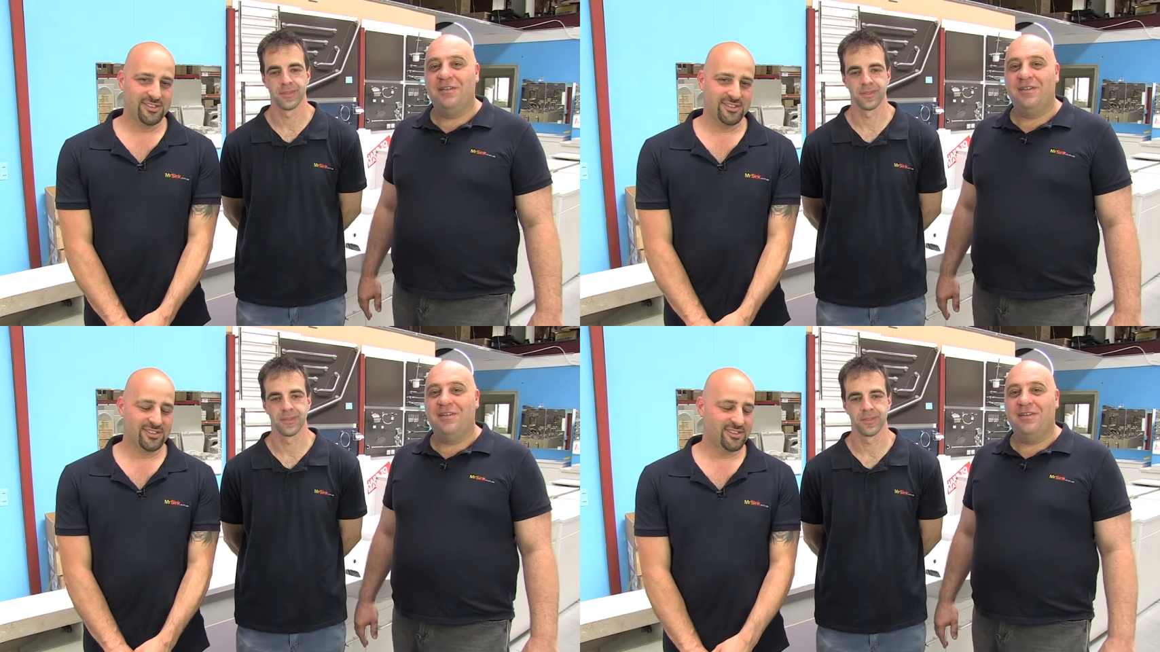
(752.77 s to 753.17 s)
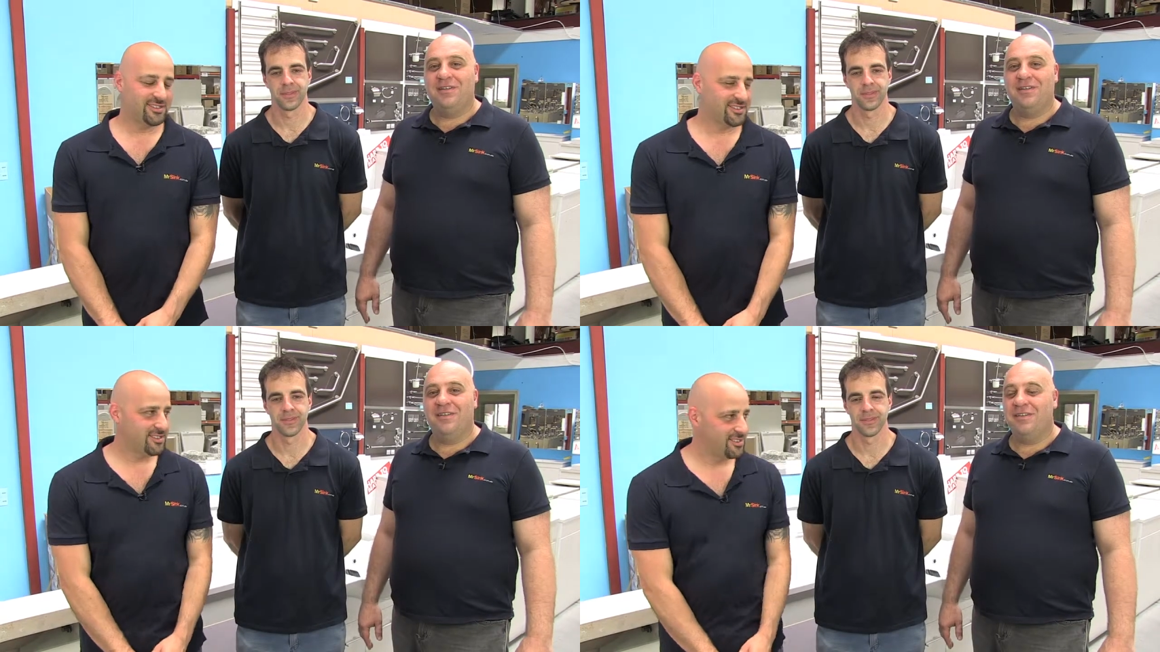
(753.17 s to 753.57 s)

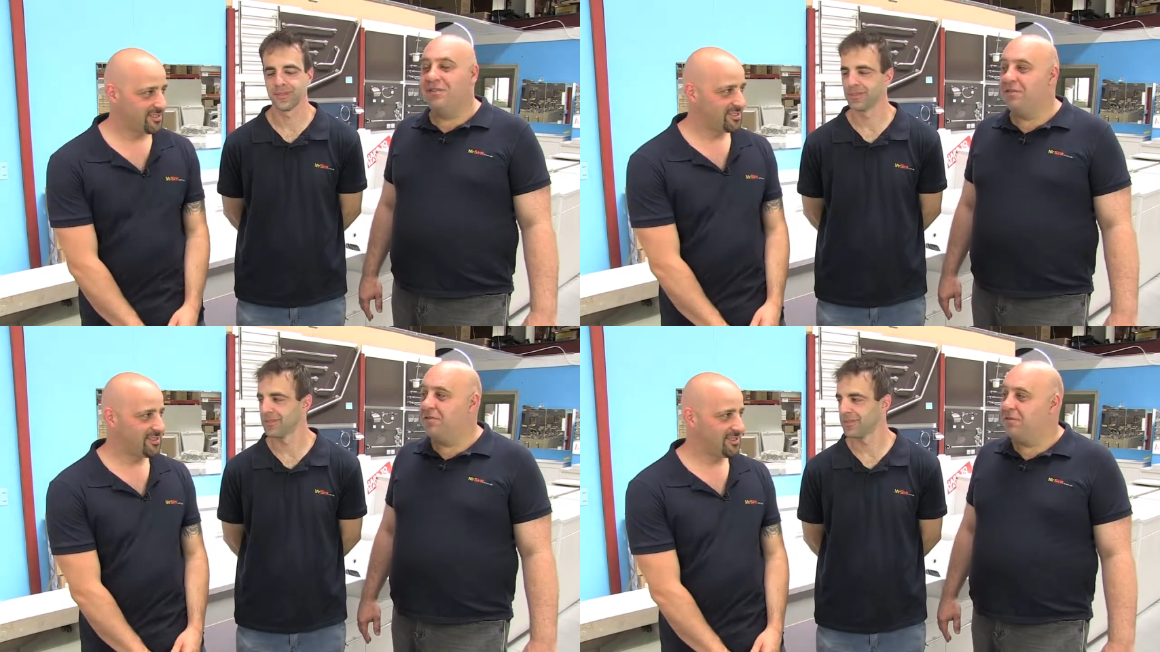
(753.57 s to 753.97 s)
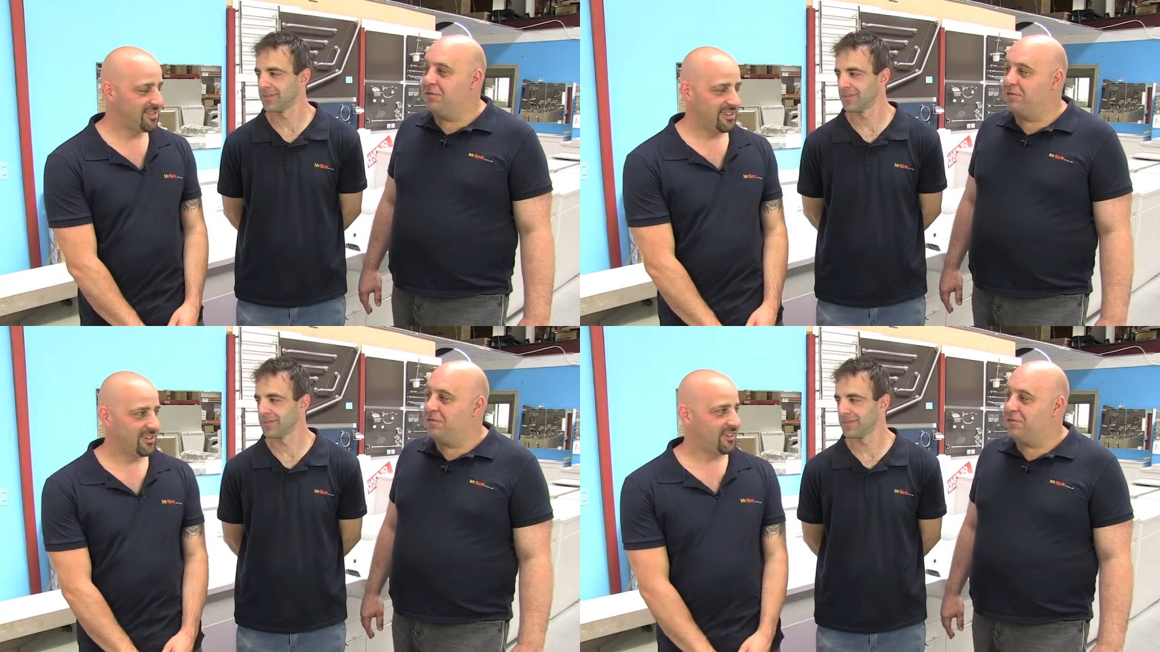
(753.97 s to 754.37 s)
Speaker 1: trying to get those
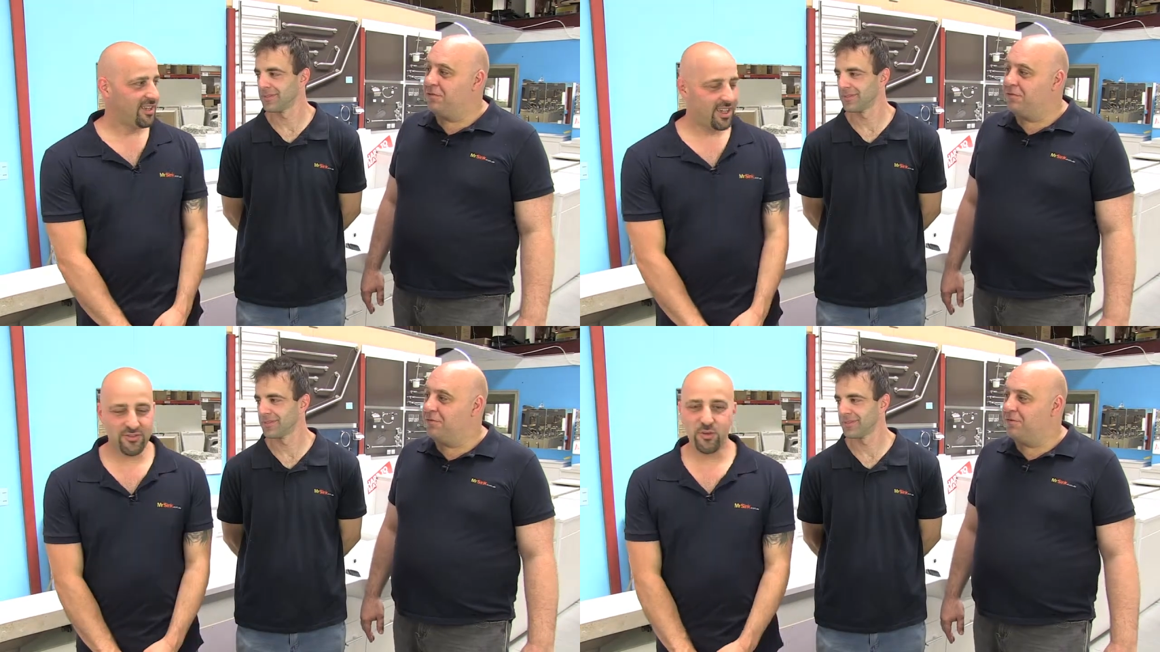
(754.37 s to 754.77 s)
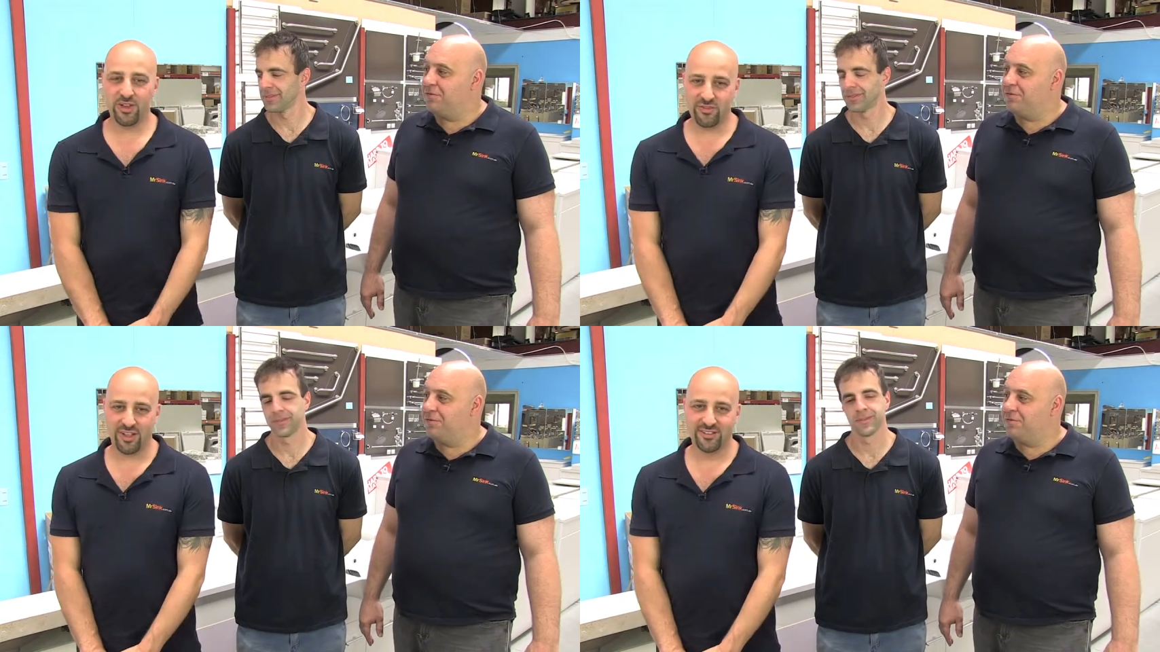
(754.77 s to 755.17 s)
bloody
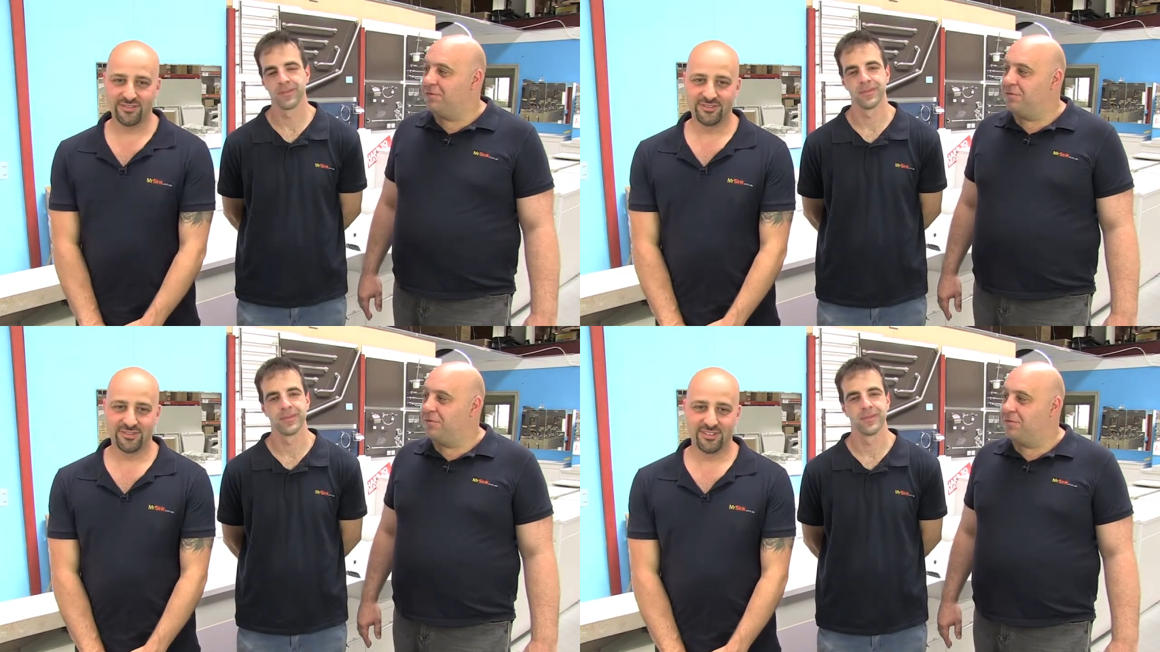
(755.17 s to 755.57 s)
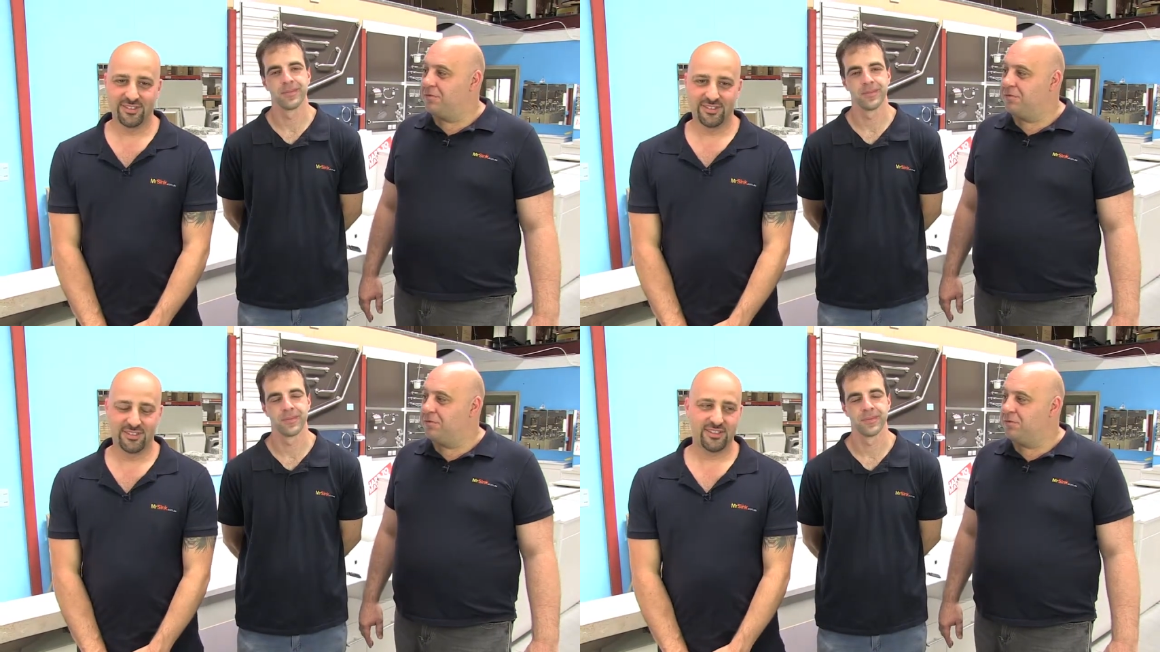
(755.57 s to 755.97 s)
introductions
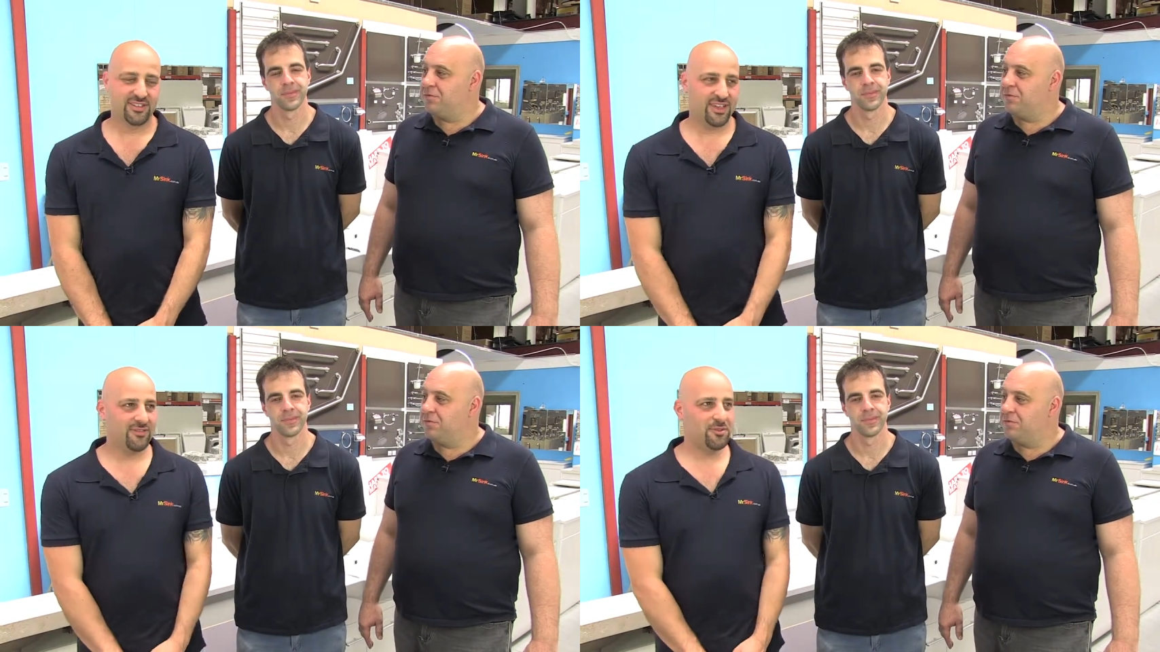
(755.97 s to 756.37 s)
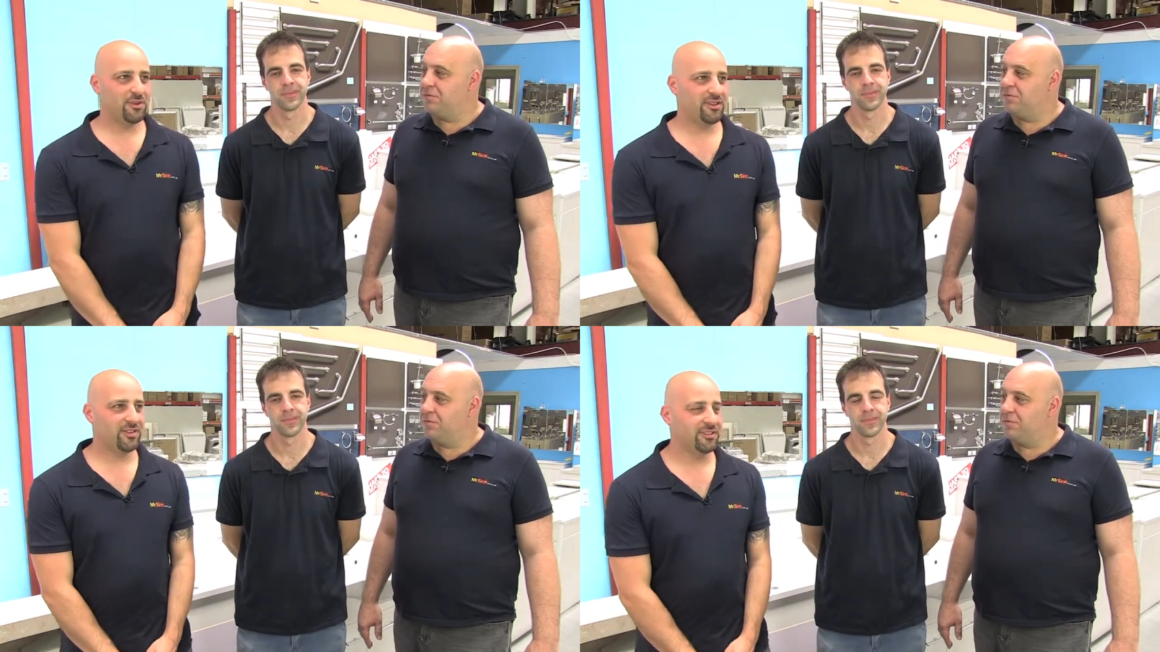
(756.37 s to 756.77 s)
right. Have
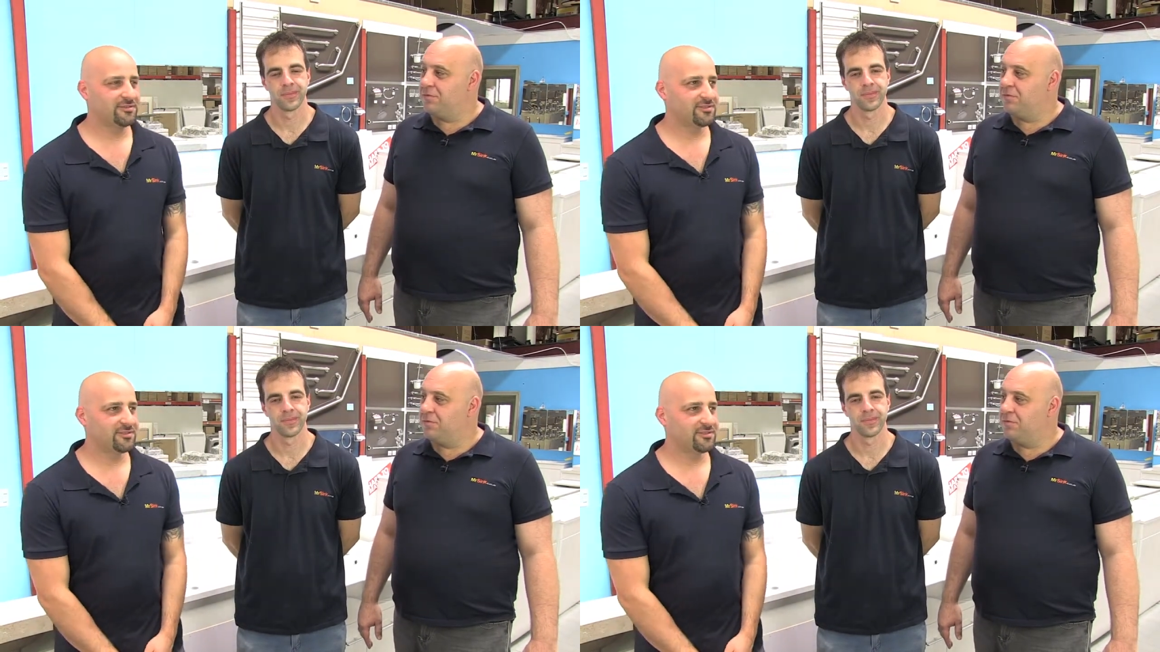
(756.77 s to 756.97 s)
you ever?